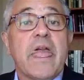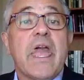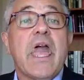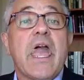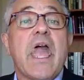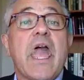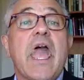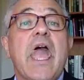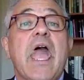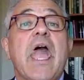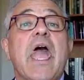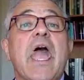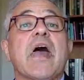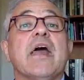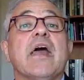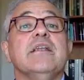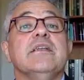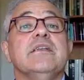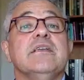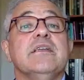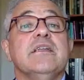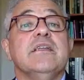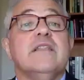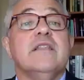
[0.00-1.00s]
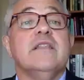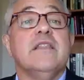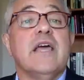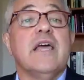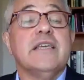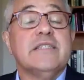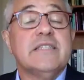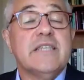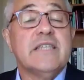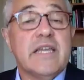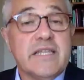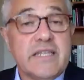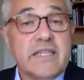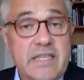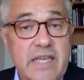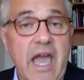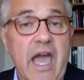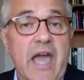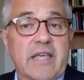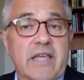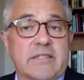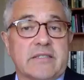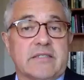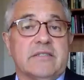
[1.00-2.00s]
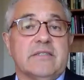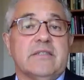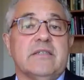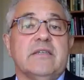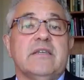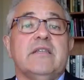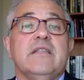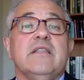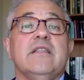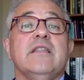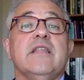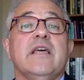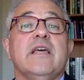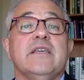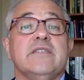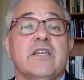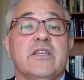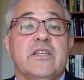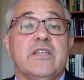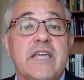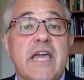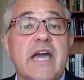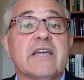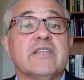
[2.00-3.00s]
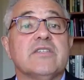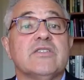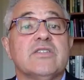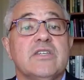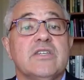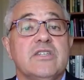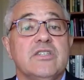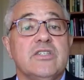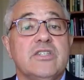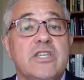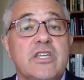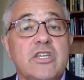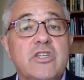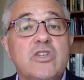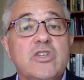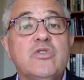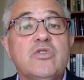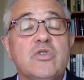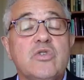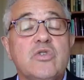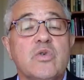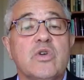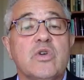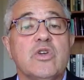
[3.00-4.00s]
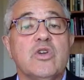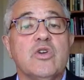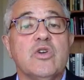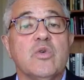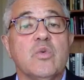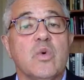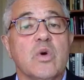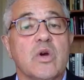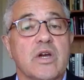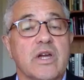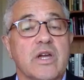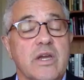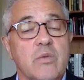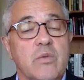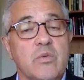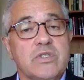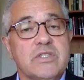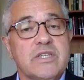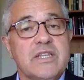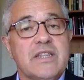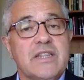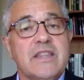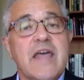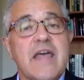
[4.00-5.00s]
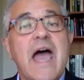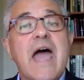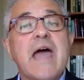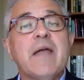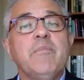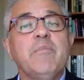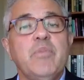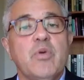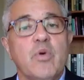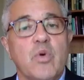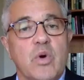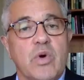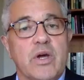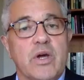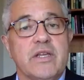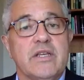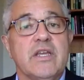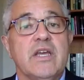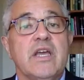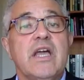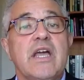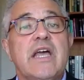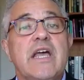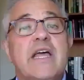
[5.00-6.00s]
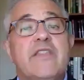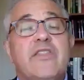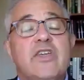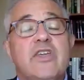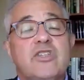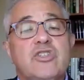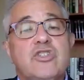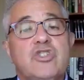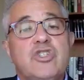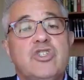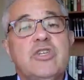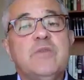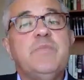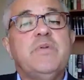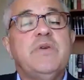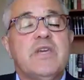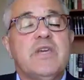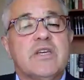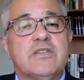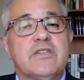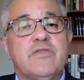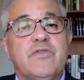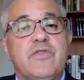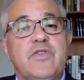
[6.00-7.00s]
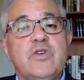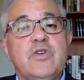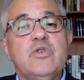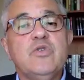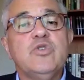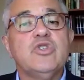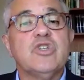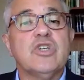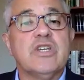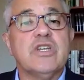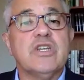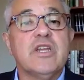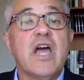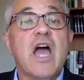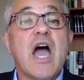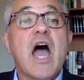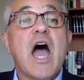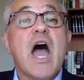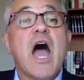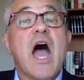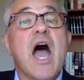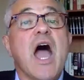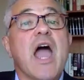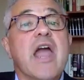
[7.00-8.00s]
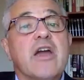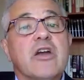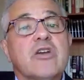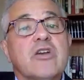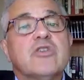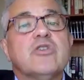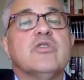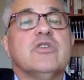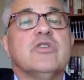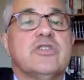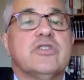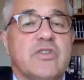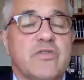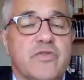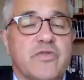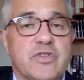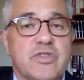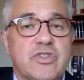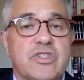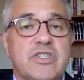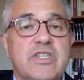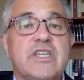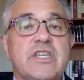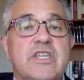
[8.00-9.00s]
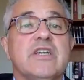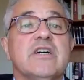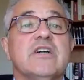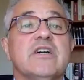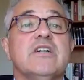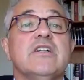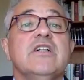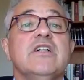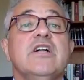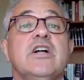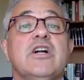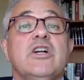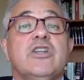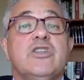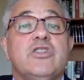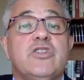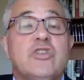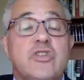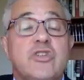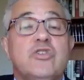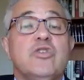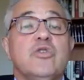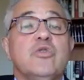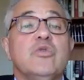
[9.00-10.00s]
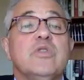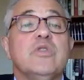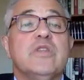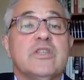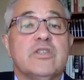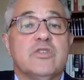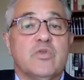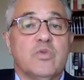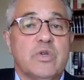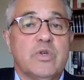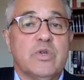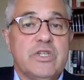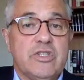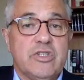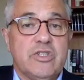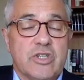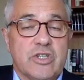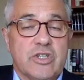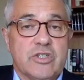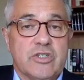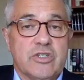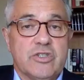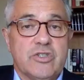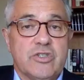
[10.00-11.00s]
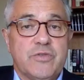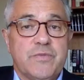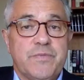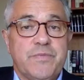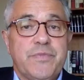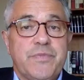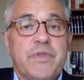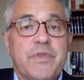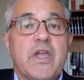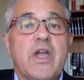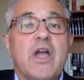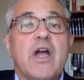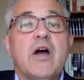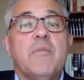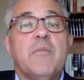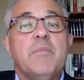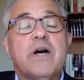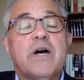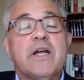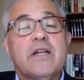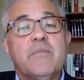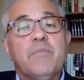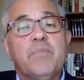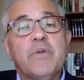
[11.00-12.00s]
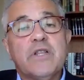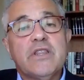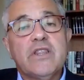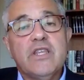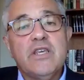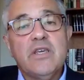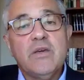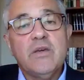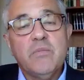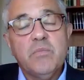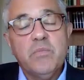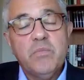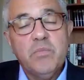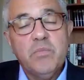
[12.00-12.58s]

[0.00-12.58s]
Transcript: And they said, yes. They said, yes, continue doing your work. It was at that point that GPS Fusion hired Christopher Steele to do this research. But he